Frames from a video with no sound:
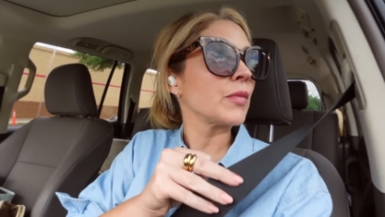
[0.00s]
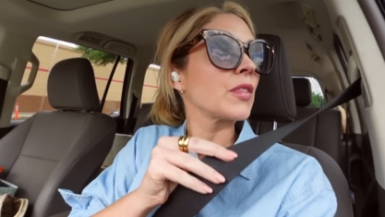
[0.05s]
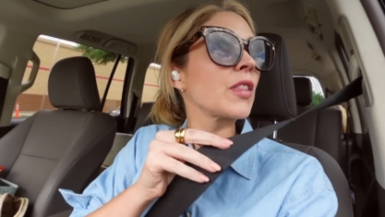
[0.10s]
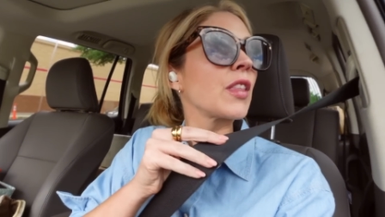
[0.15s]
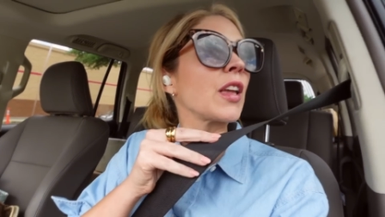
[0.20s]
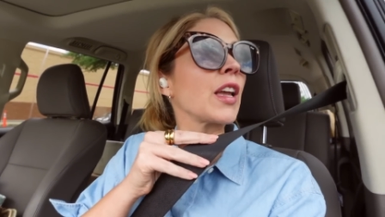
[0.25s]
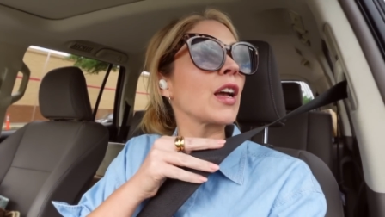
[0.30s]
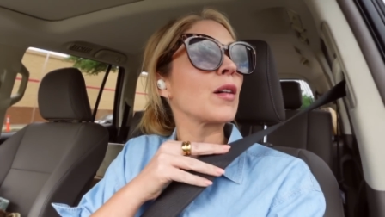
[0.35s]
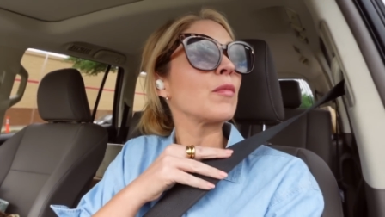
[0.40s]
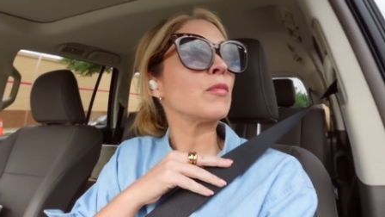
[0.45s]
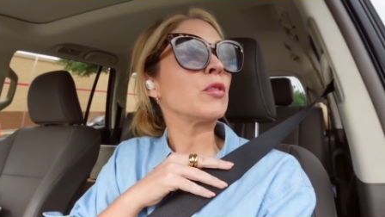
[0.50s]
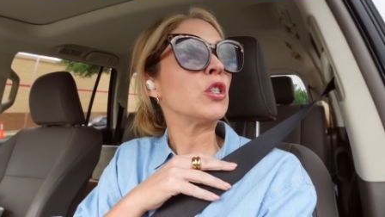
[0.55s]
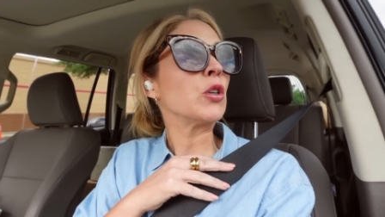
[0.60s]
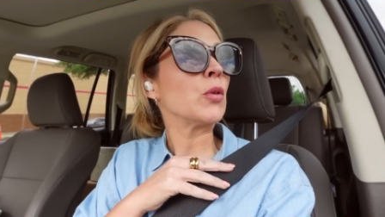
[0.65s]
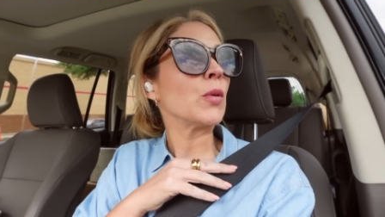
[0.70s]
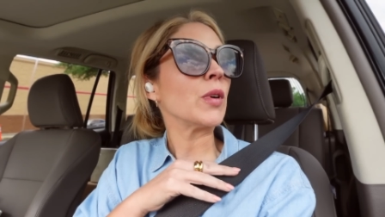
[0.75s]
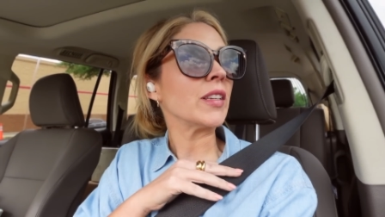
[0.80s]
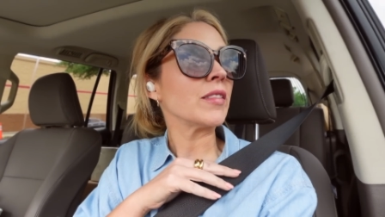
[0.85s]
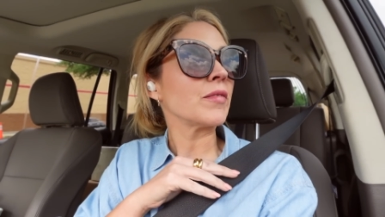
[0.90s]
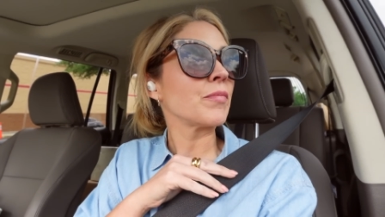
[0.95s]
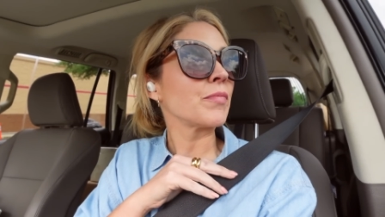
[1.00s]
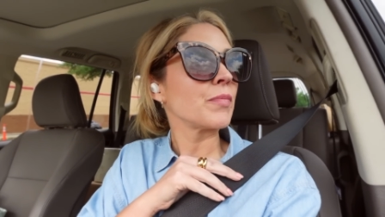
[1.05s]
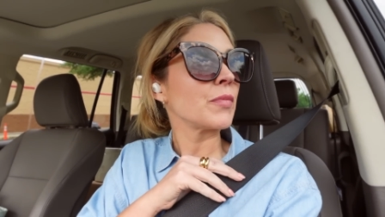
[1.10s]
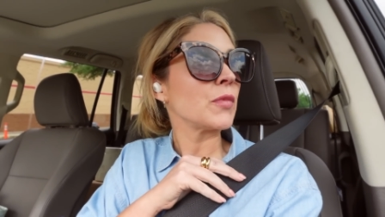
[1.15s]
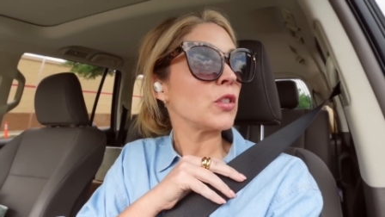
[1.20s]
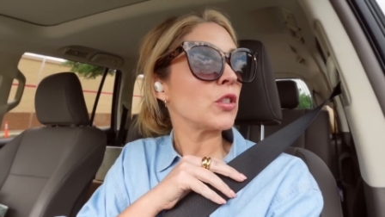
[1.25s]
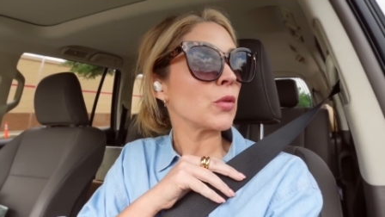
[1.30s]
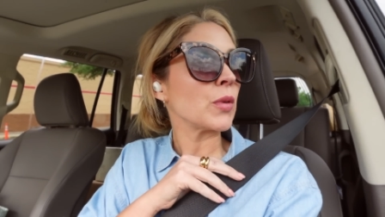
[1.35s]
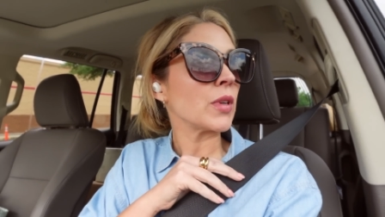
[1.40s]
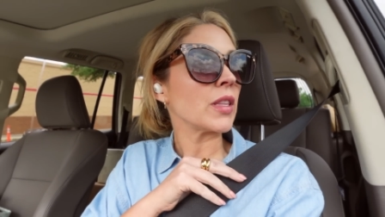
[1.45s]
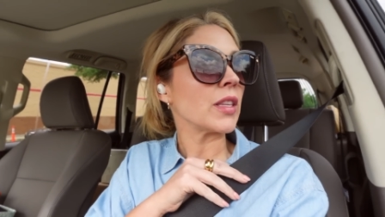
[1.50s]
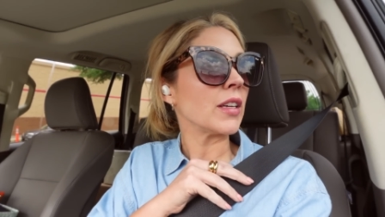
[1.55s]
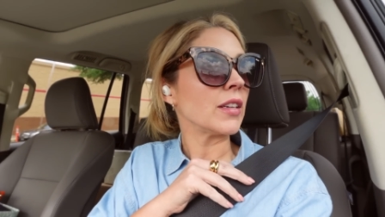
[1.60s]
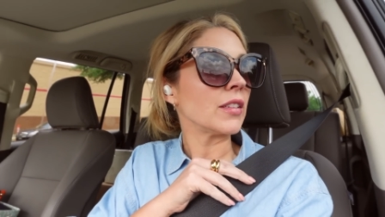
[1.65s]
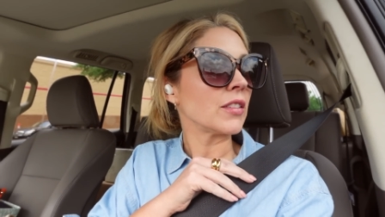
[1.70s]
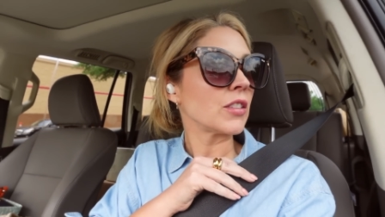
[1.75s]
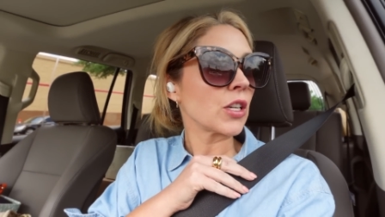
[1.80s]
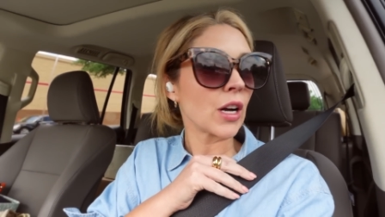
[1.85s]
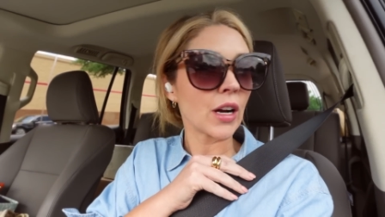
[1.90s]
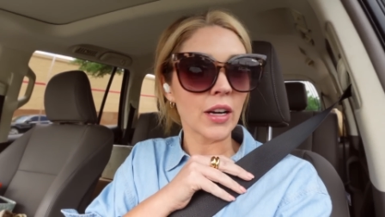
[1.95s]
thing I'm doing doing
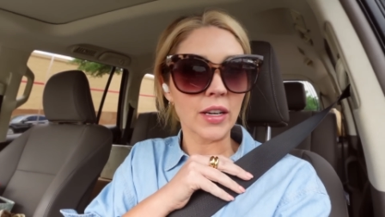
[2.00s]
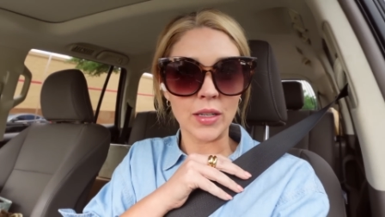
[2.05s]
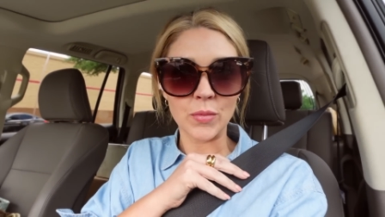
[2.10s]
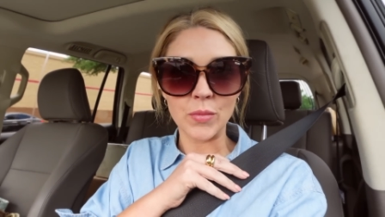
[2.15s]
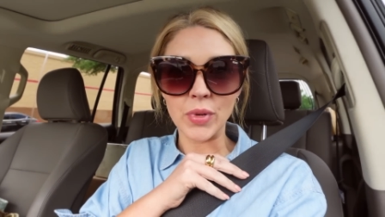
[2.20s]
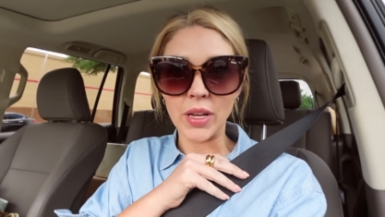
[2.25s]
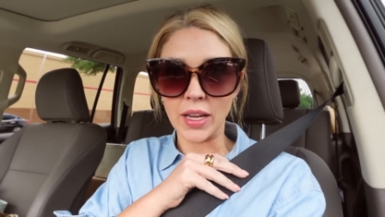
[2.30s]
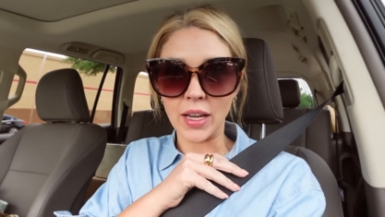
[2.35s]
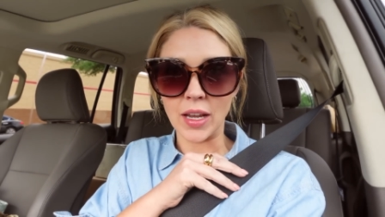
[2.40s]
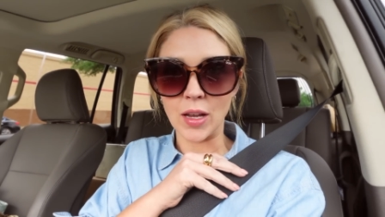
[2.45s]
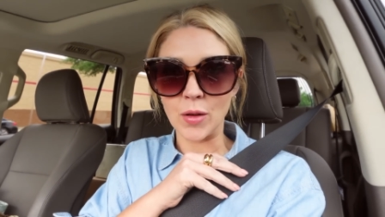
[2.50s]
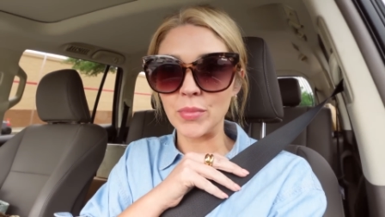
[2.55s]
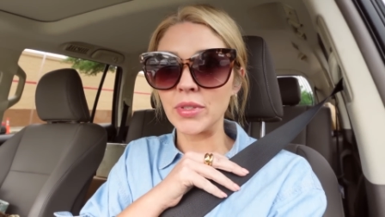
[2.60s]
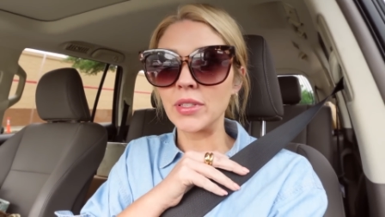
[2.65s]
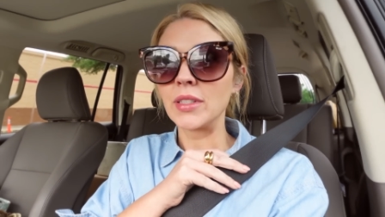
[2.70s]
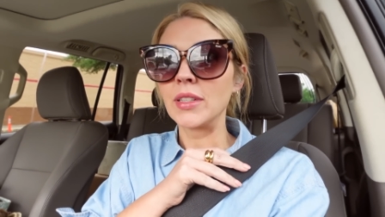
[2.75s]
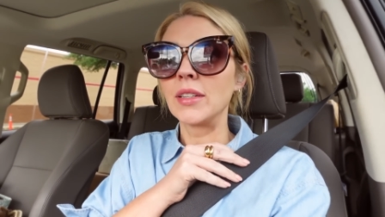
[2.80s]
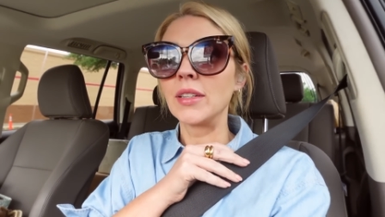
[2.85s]
the Target pickup